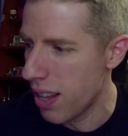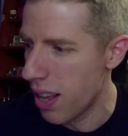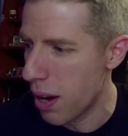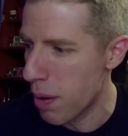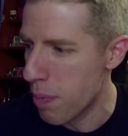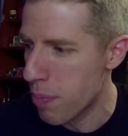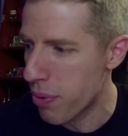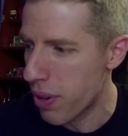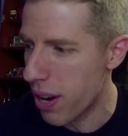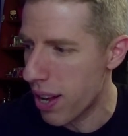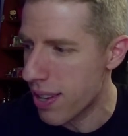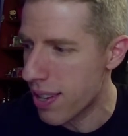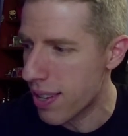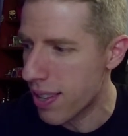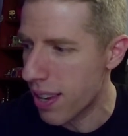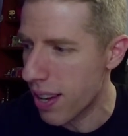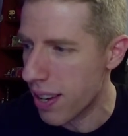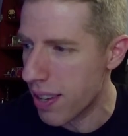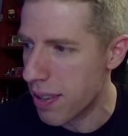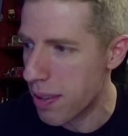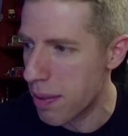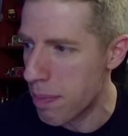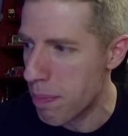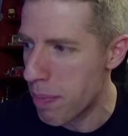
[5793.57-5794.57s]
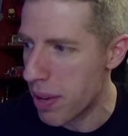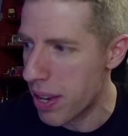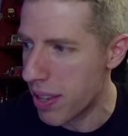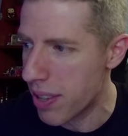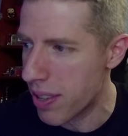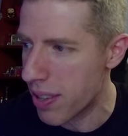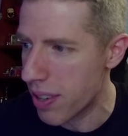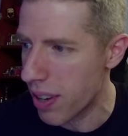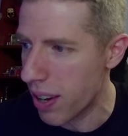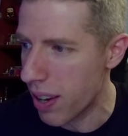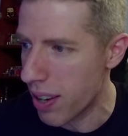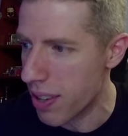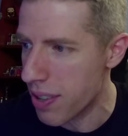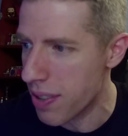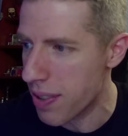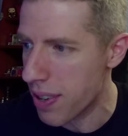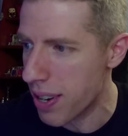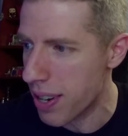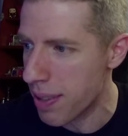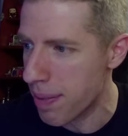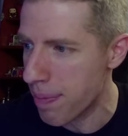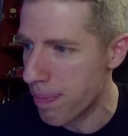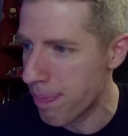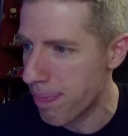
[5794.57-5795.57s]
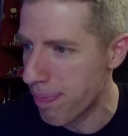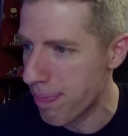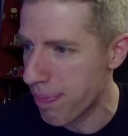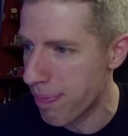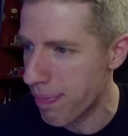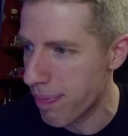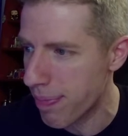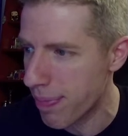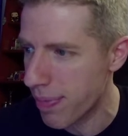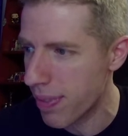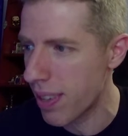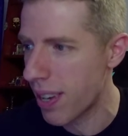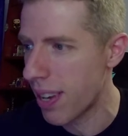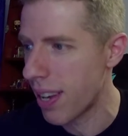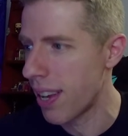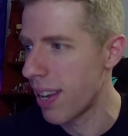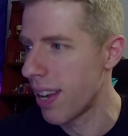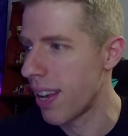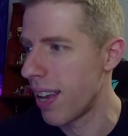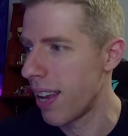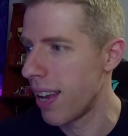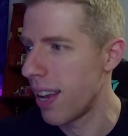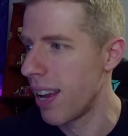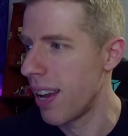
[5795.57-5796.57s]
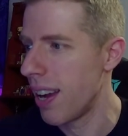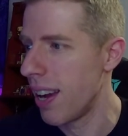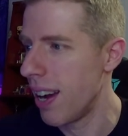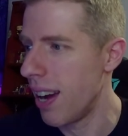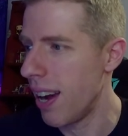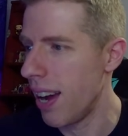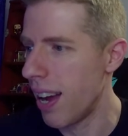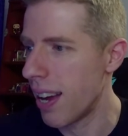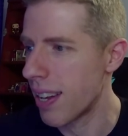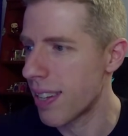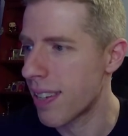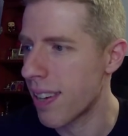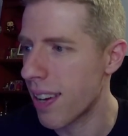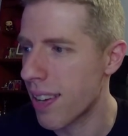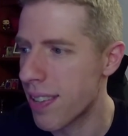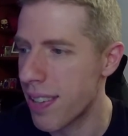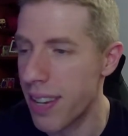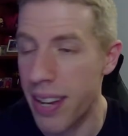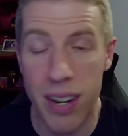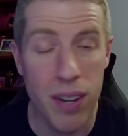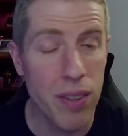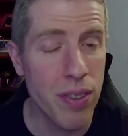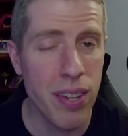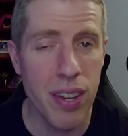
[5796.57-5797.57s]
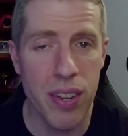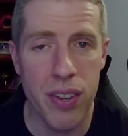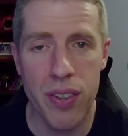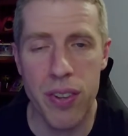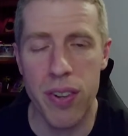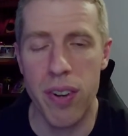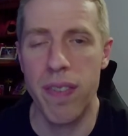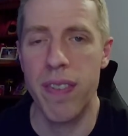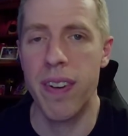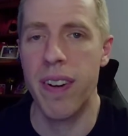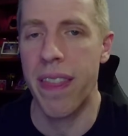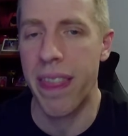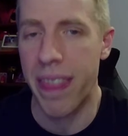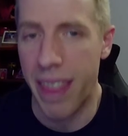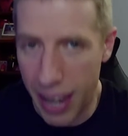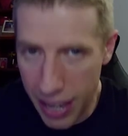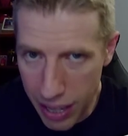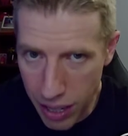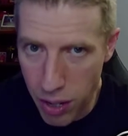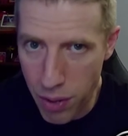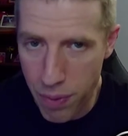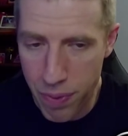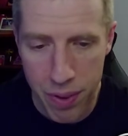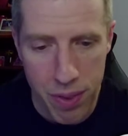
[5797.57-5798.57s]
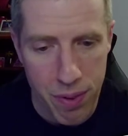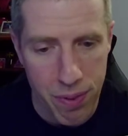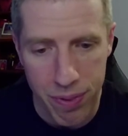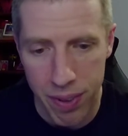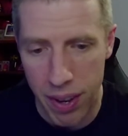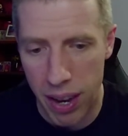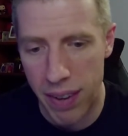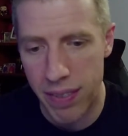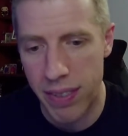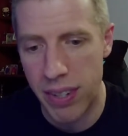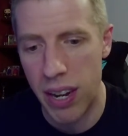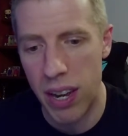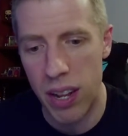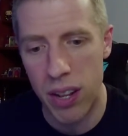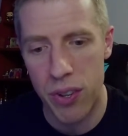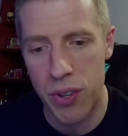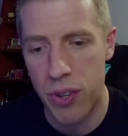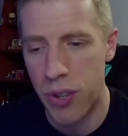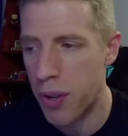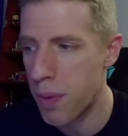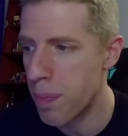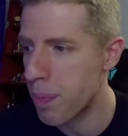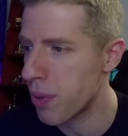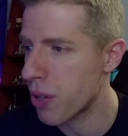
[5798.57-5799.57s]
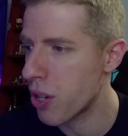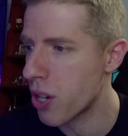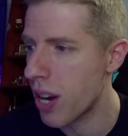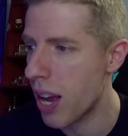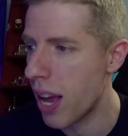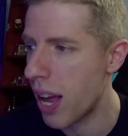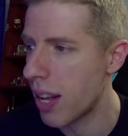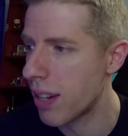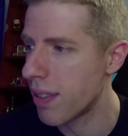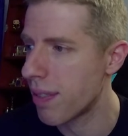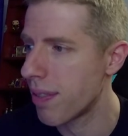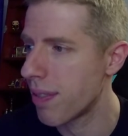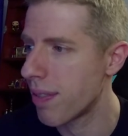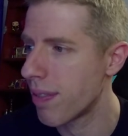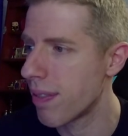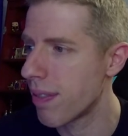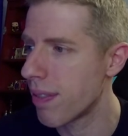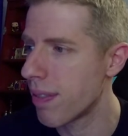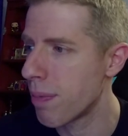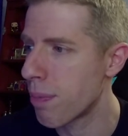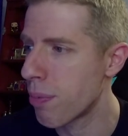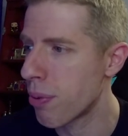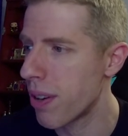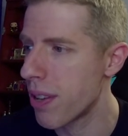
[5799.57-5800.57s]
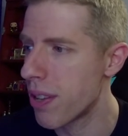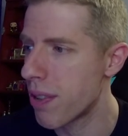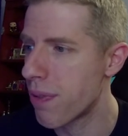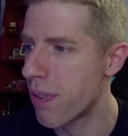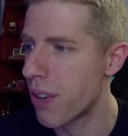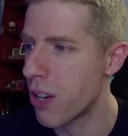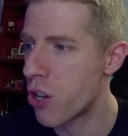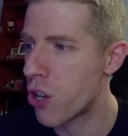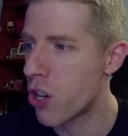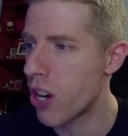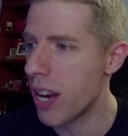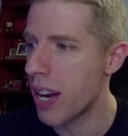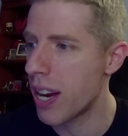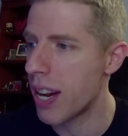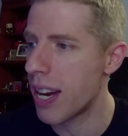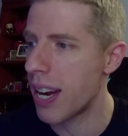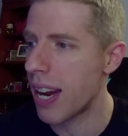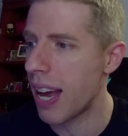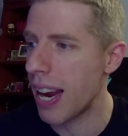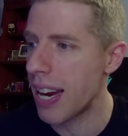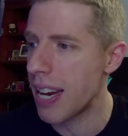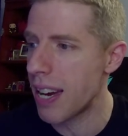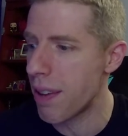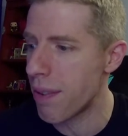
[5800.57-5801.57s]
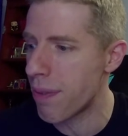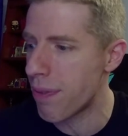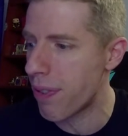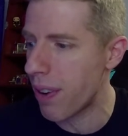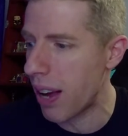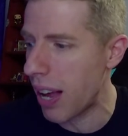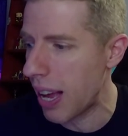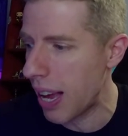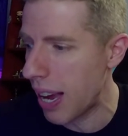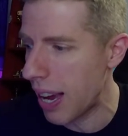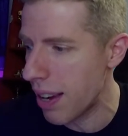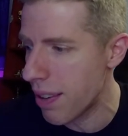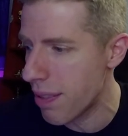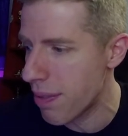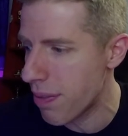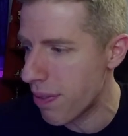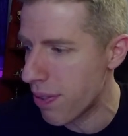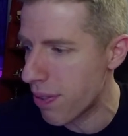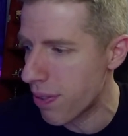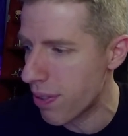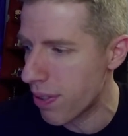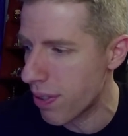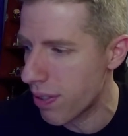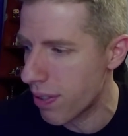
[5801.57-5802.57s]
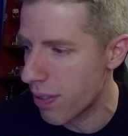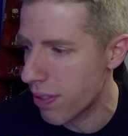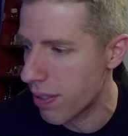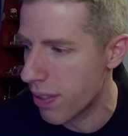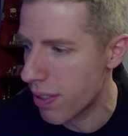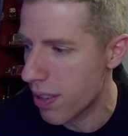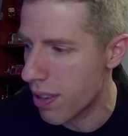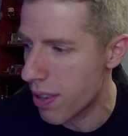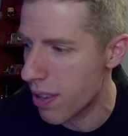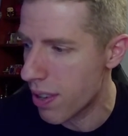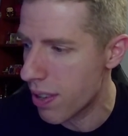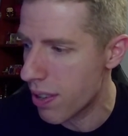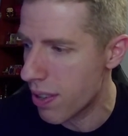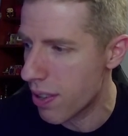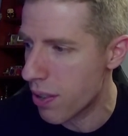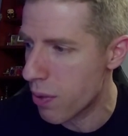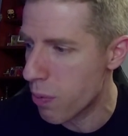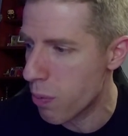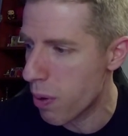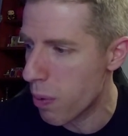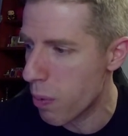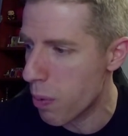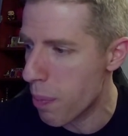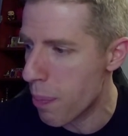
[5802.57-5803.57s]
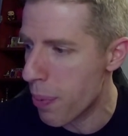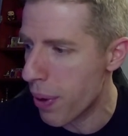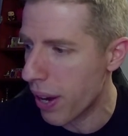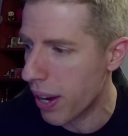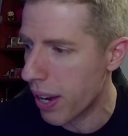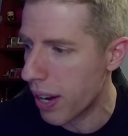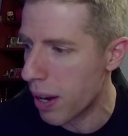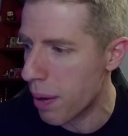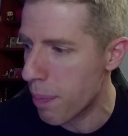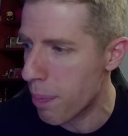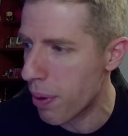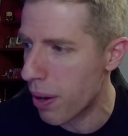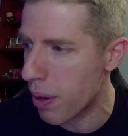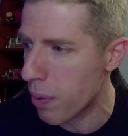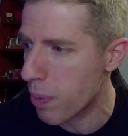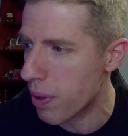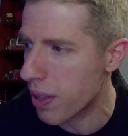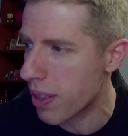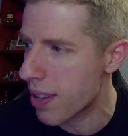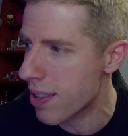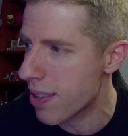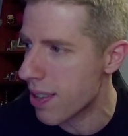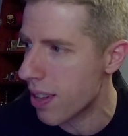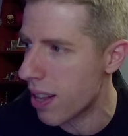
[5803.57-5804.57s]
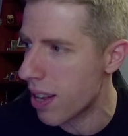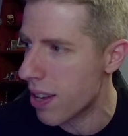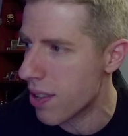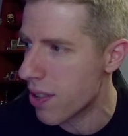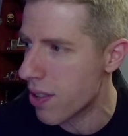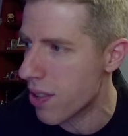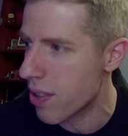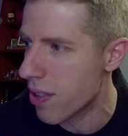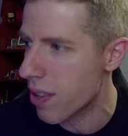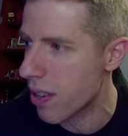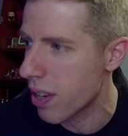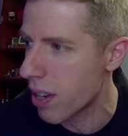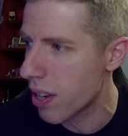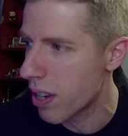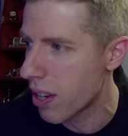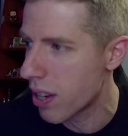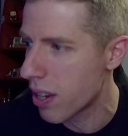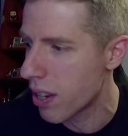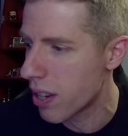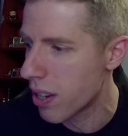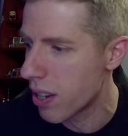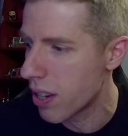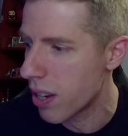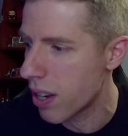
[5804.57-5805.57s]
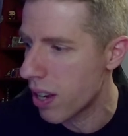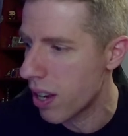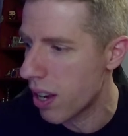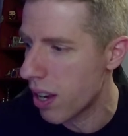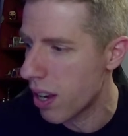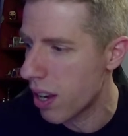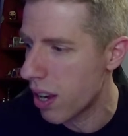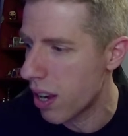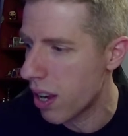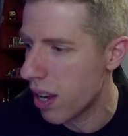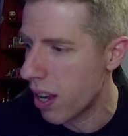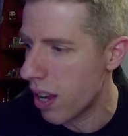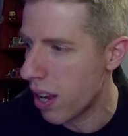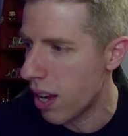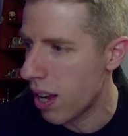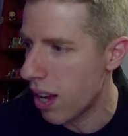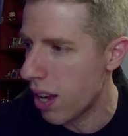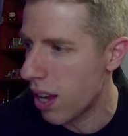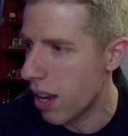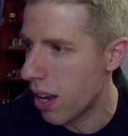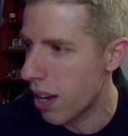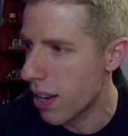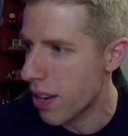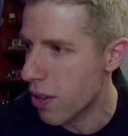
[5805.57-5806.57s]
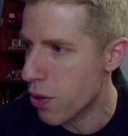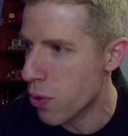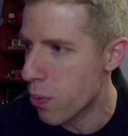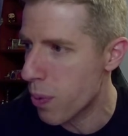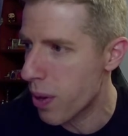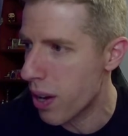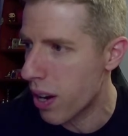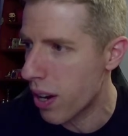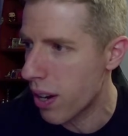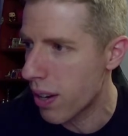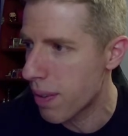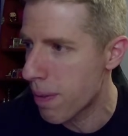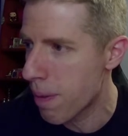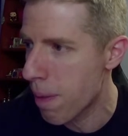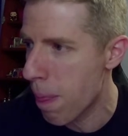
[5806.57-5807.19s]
Out of breadsticks and meat sauce, right? Uh, Tuxedo T Servo, thank you for the $5 super chat. Prince Vegeta 95 is where we're picking up here with this list. Uh, yes, we are.